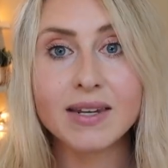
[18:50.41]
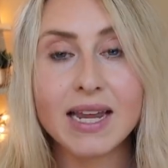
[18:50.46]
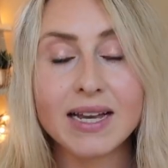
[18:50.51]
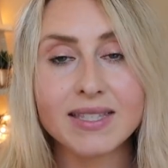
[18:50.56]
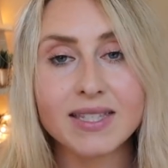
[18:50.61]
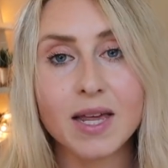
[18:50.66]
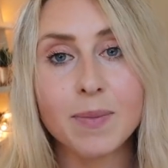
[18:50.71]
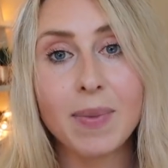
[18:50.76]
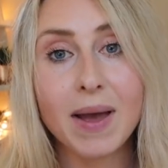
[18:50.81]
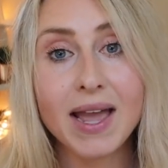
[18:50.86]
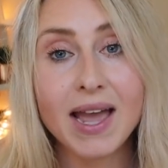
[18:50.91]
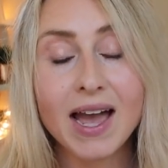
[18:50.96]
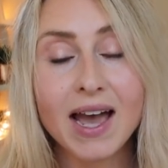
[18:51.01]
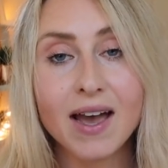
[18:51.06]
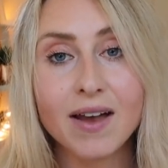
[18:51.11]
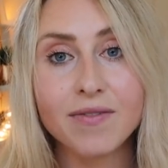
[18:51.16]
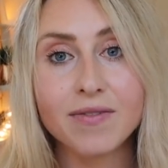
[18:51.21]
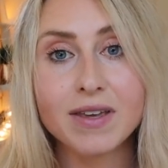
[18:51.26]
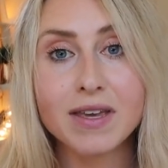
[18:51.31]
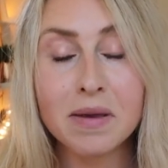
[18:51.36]
Next up, I
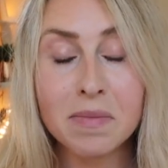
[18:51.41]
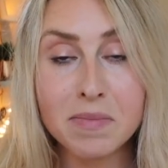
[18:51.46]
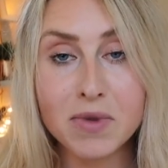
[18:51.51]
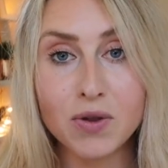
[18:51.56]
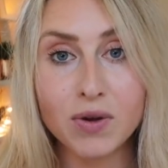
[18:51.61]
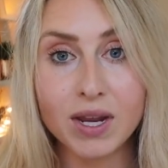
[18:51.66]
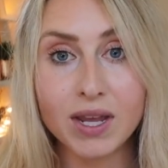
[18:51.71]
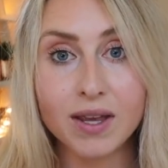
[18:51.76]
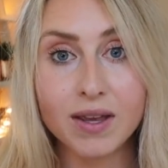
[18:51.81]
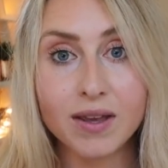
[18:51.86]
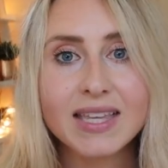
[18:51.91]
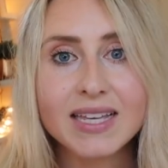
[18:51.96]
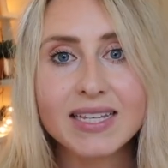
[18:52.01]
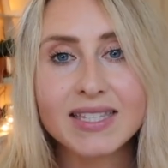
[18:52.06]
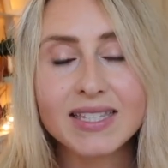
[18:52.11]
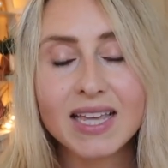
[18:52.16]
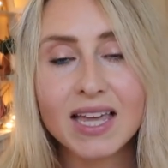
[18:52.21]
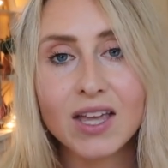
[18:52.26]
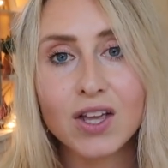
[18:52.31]
have commuting. This